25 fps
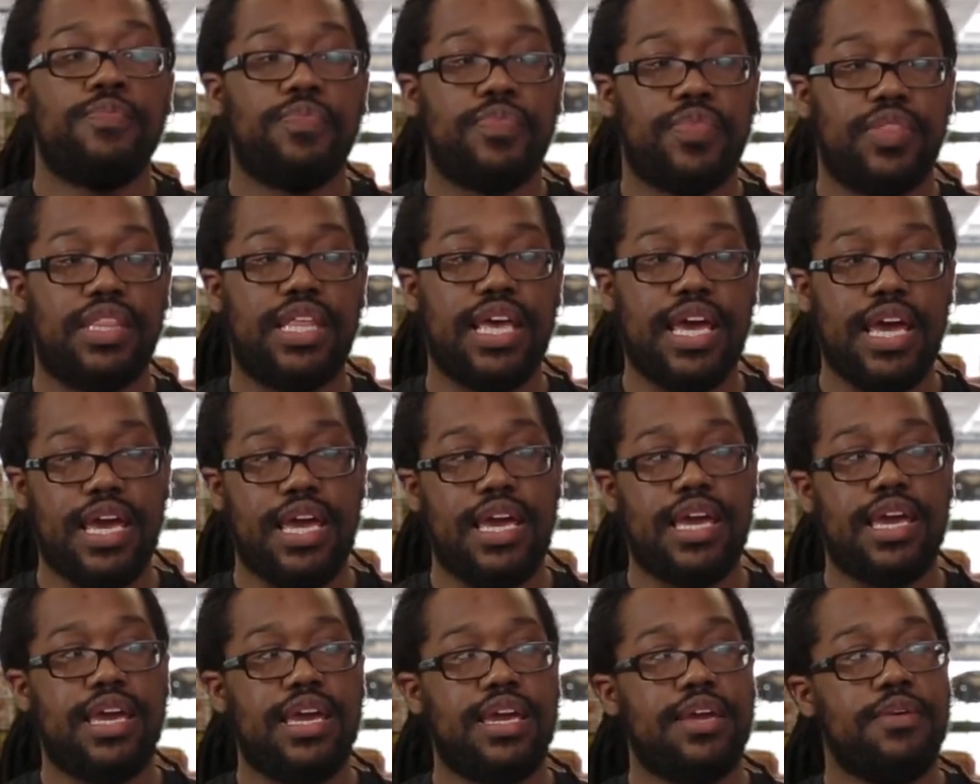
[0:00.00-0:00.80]

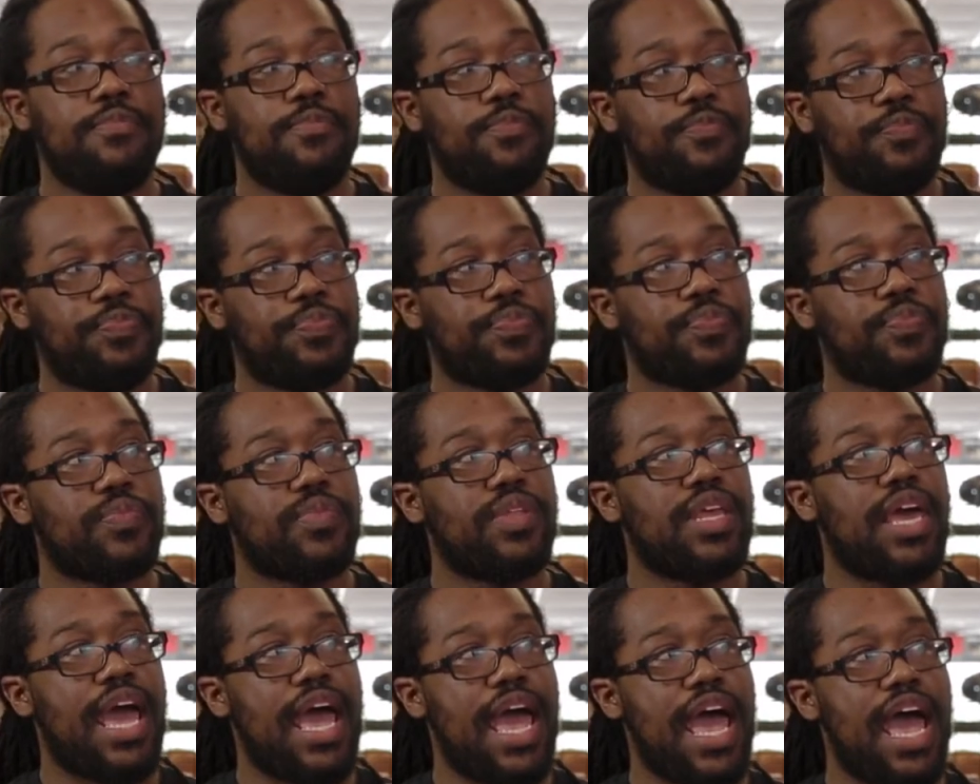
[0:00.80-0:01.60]
they
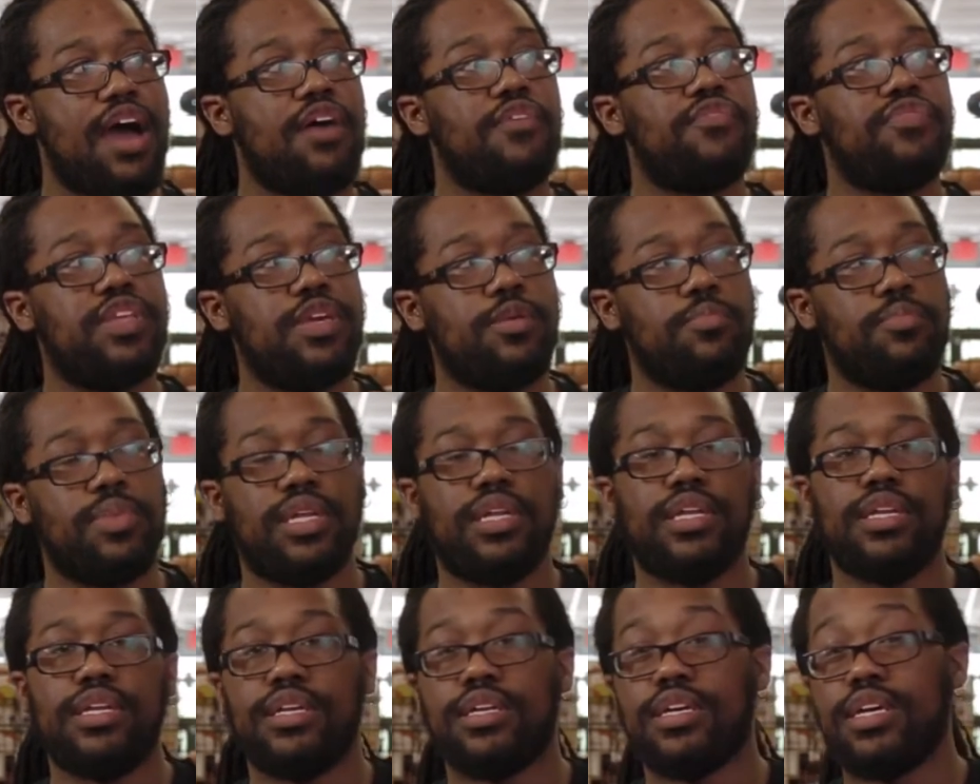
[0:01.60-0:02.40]
have the
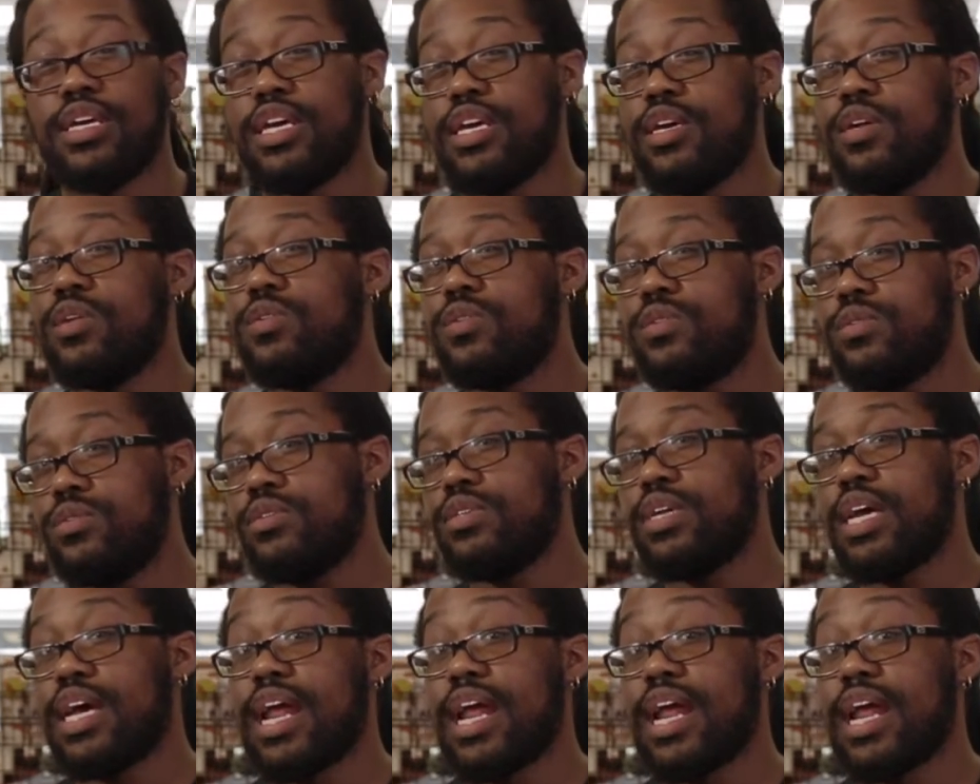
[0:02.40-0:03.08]
ability to heal